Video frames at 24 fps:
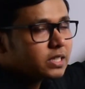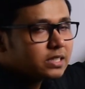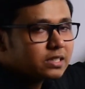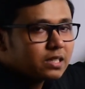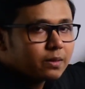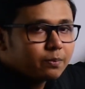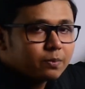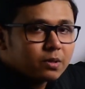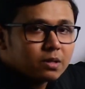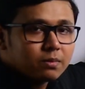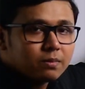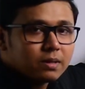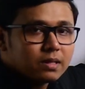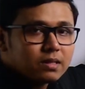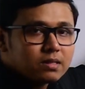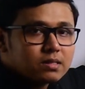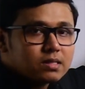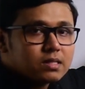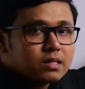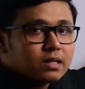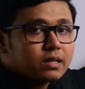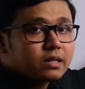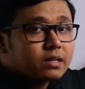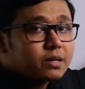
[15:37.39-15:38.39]

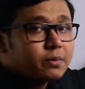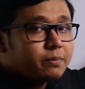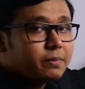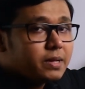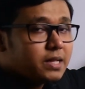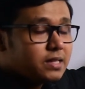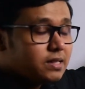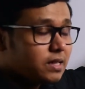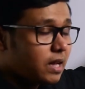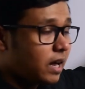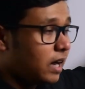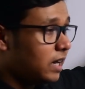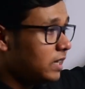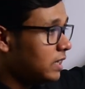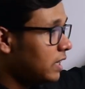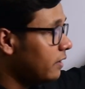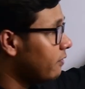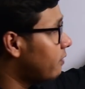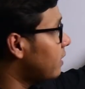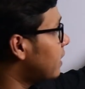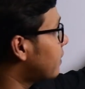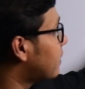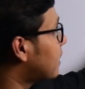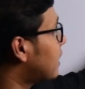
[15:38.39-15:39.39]
susceptibles remain
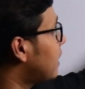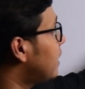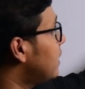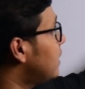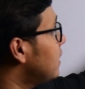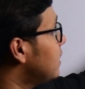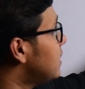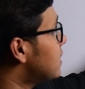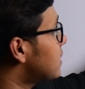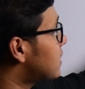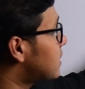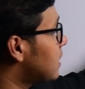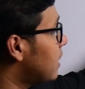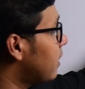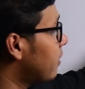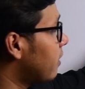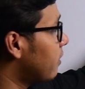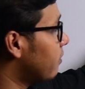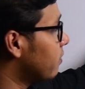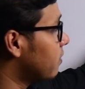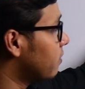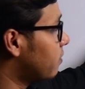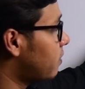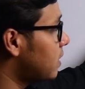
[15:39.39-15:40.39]
unaffected is
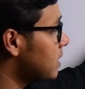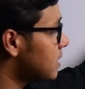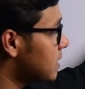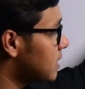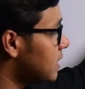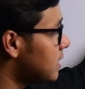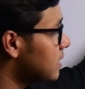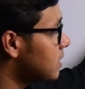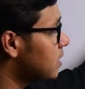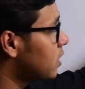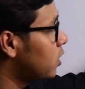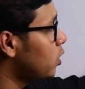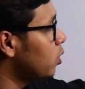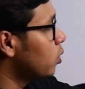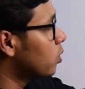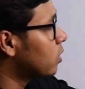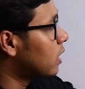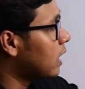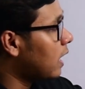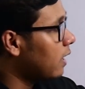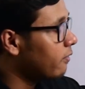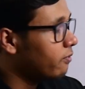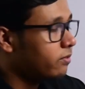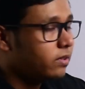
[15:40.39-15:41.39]
versus q
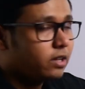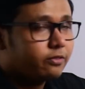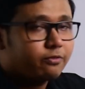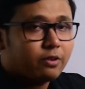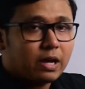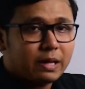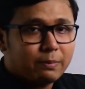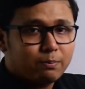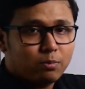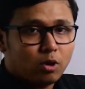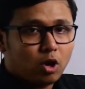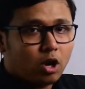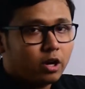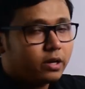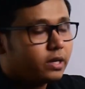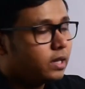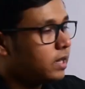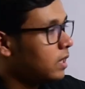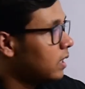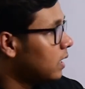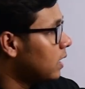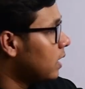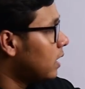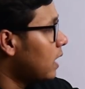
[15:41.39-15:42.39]
graph. If I plot,
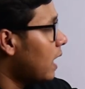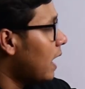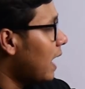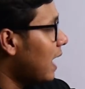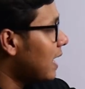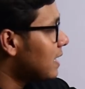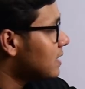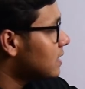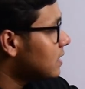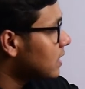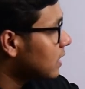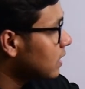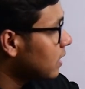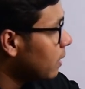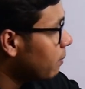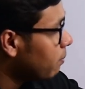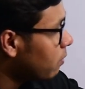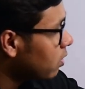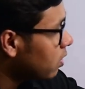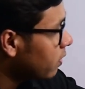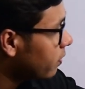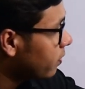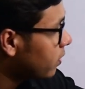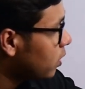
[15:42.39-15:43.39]
as the
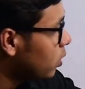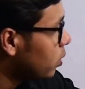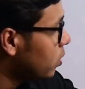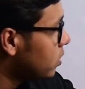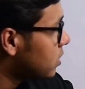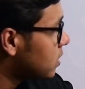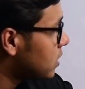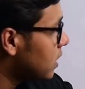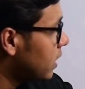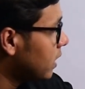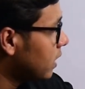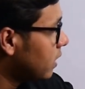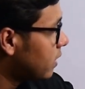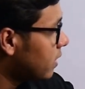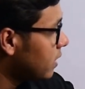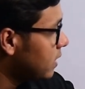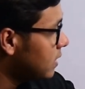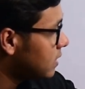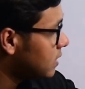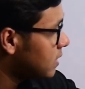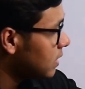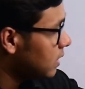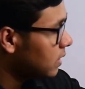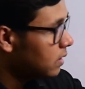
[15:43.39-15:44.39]
number of q is
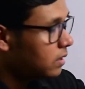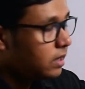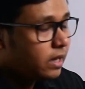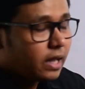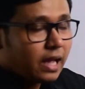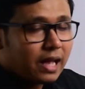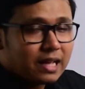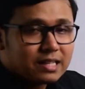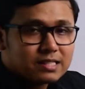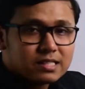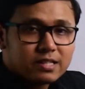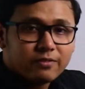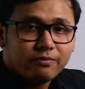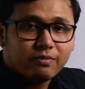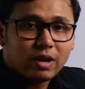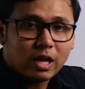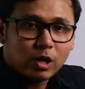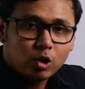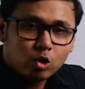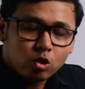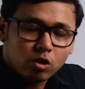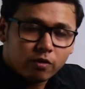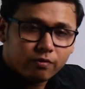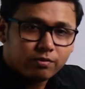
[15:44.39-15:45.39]
increasing, as the
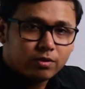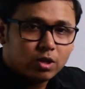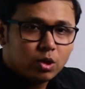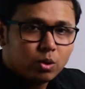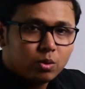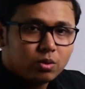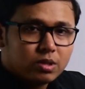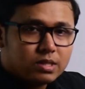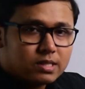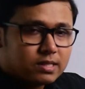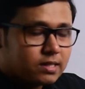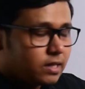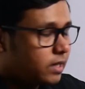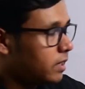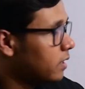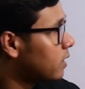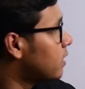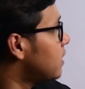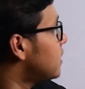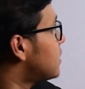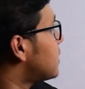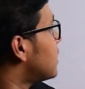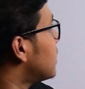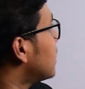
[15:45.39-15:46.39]
value of q is
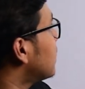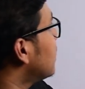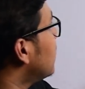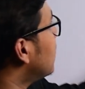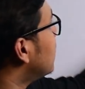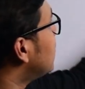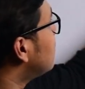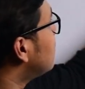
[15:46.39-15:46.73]
increasing,